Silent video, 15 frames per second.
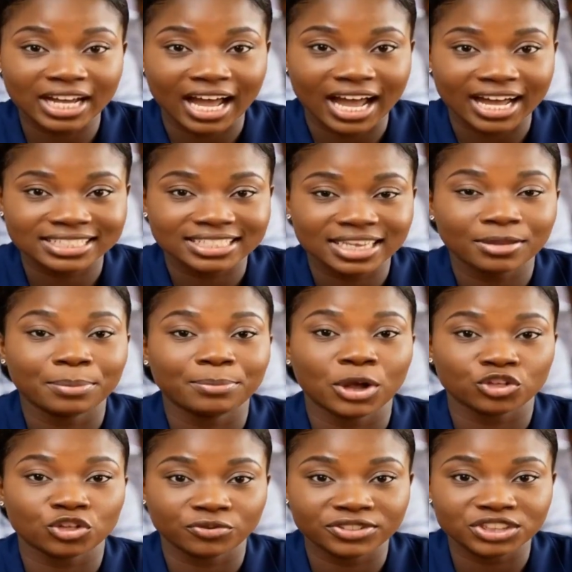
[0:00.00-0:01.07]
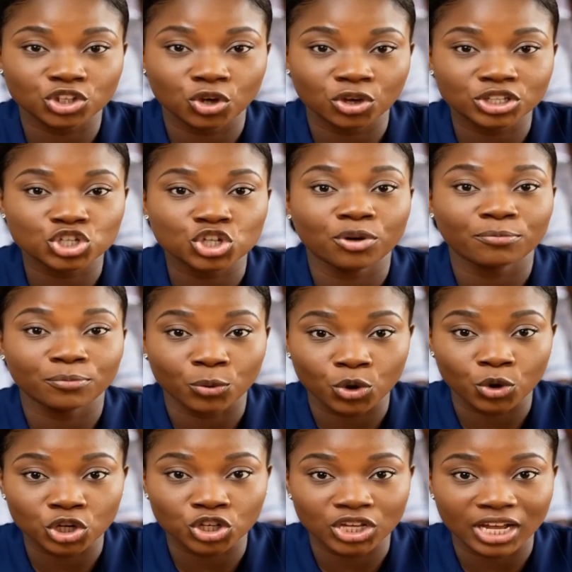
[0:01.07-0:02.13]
at the pathophysiology of bronchial